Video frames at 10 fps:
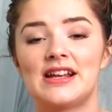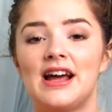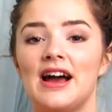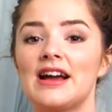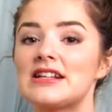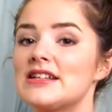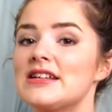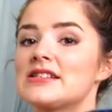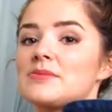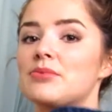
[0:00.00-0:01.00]
and
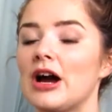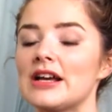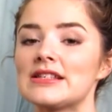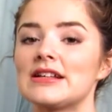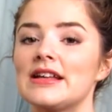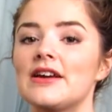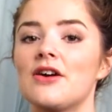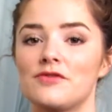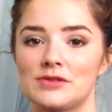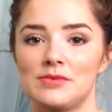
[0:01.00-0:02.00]
actually surprisingly
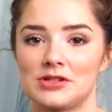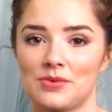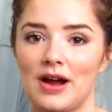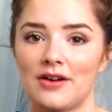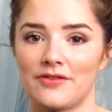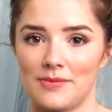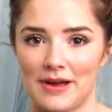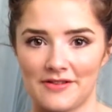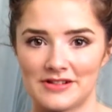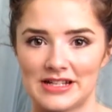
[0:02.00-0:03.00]
comfortable to wear for a
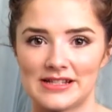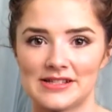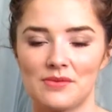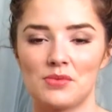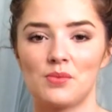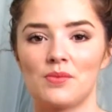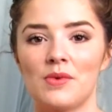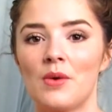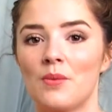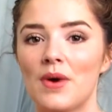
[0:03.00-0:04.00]
pair of jeans. So I've been
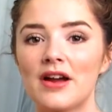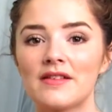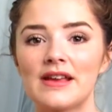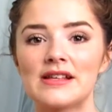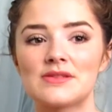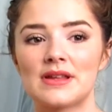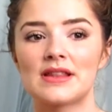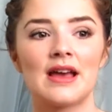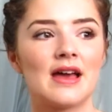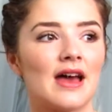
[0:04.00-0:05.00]
wearing these with
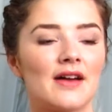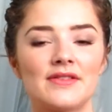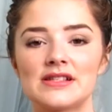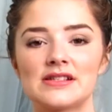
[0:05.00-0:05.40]
every